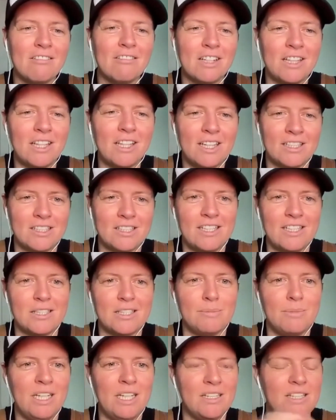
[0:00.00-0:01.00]
really
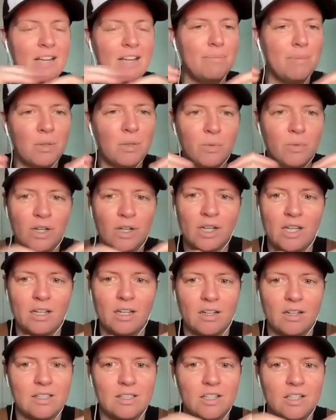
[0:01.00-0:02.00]
excites me is I've been working
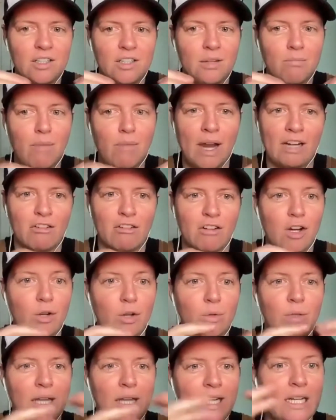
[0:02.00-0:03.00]
on such a
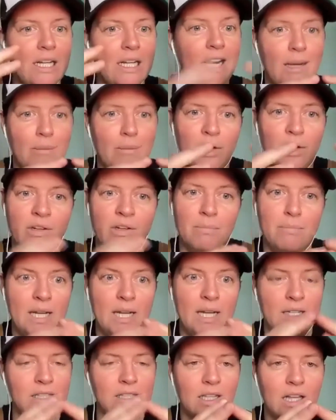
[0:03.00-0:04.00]
micro, like neighborhood
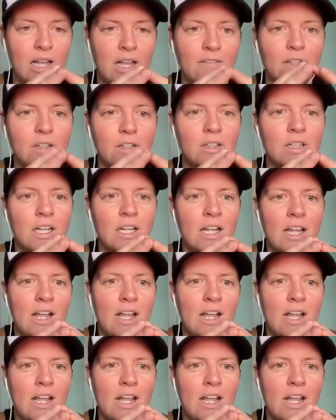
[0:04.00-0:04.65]
based level,